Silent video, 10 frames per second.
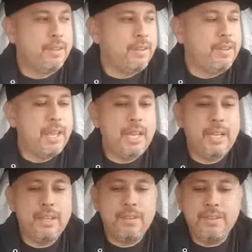
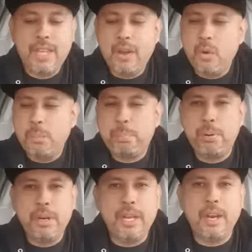they they were
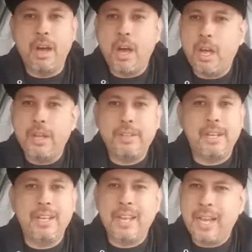putting it all on the
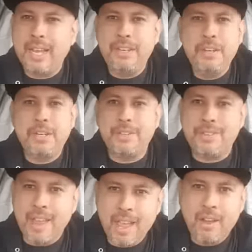line. You can
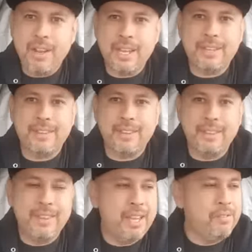tell like
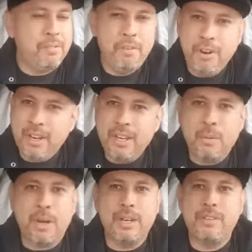they really
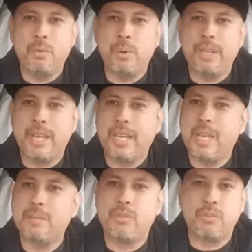wanted to win that
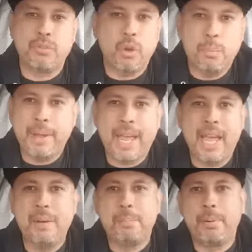game so
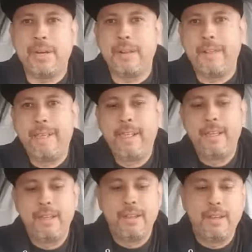bad, but
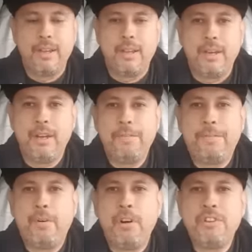
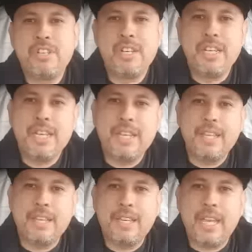unfortunately
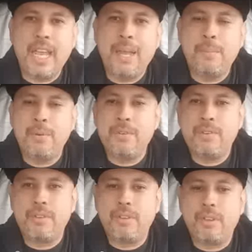the game
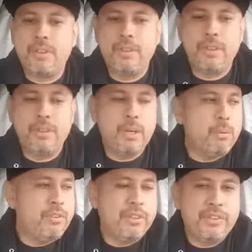was it
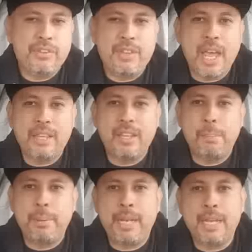was just stacked
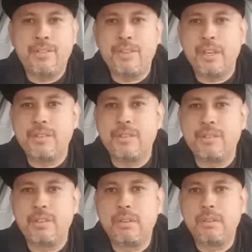up against
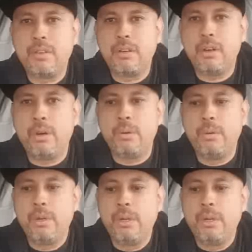us, you know.